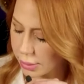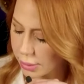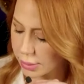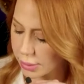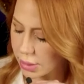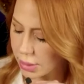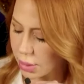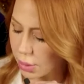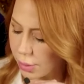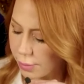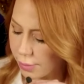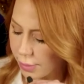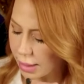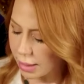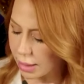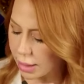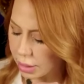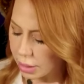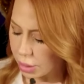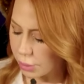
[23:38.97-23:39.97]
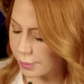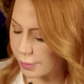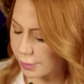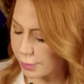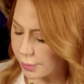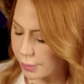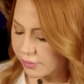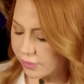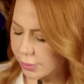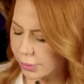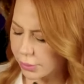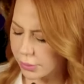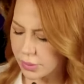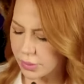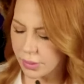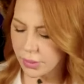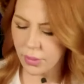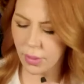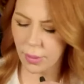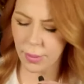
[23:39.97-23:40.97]
so it may it could be a different
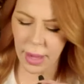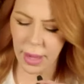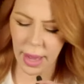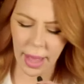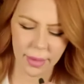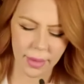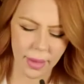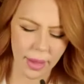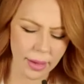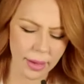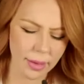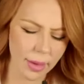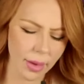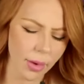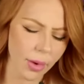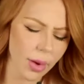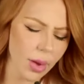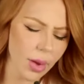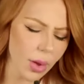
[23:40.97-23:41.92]
person. So I'm gonna add that in there.